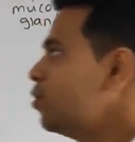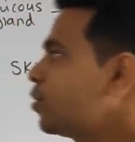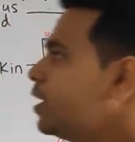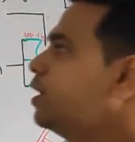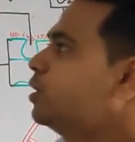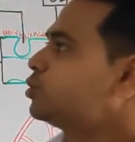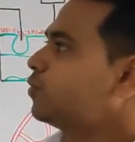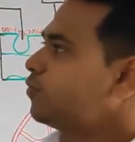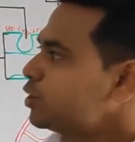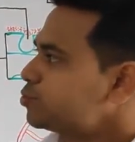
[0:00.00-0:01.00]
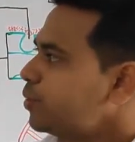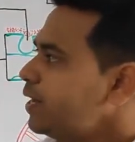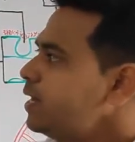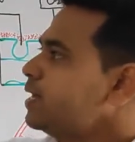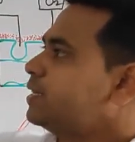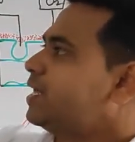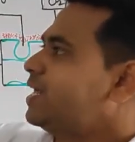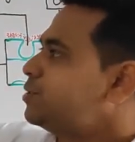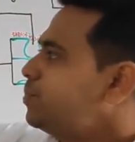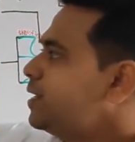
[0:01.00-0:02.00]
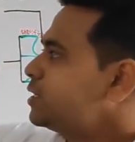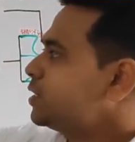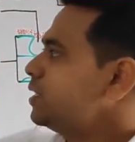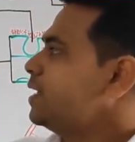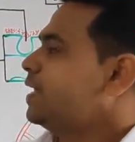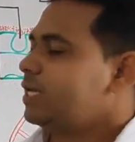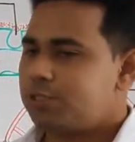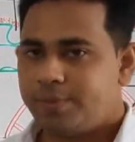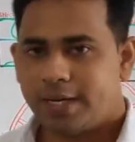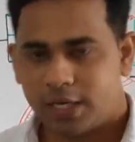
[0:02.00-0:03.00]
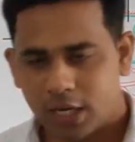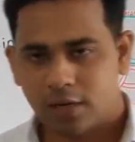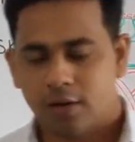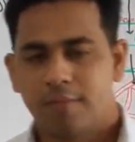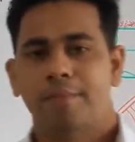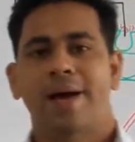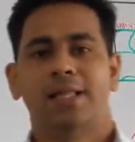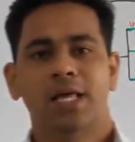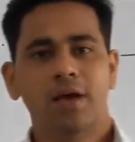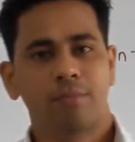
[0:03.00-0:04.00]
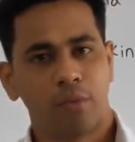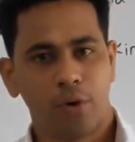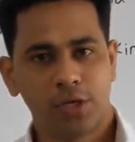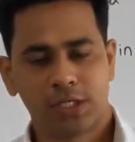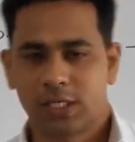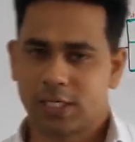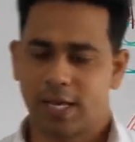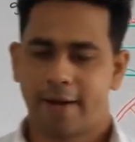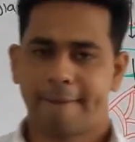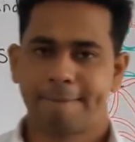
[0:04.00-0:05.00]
Okay, so first point, the respiration is being done by the moist skin.